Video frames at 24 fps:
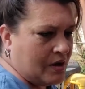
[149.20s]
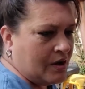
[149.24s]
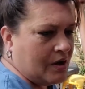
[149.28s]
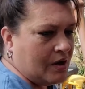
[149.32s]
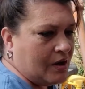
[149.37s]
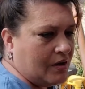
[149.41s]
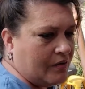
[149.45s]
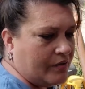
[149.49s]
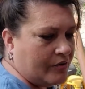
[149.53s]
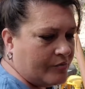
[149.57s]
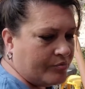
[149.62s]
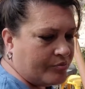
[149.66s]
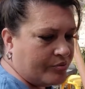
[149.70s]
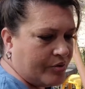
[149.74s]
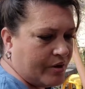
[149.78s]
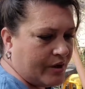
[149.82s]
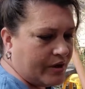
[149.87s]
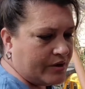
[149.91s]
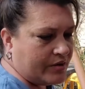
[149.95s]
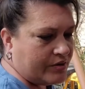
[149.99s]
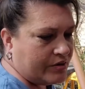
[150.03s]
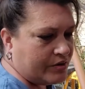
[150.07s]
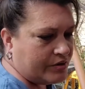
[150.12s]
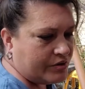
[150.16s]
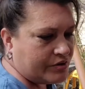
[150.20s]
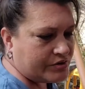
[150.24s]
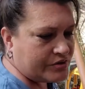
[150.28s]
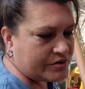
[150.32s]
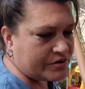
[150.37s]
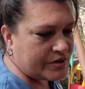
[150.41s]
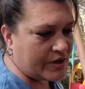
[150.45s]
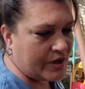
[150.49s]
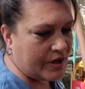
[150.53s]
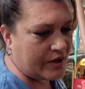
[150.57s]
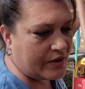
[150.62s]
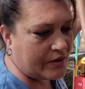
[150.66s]
And the predators
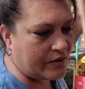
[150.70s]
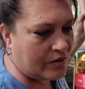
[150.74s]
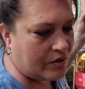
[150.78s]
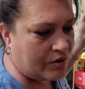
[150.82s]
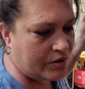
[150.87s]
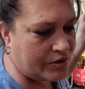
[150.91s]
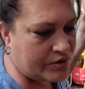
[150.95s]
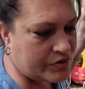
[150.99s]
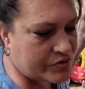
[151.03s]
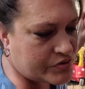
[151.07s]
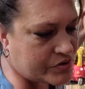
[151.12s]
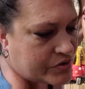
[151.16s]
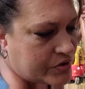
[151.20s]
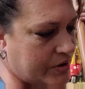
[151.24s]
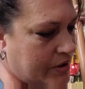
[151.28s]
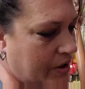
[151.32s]
that are usually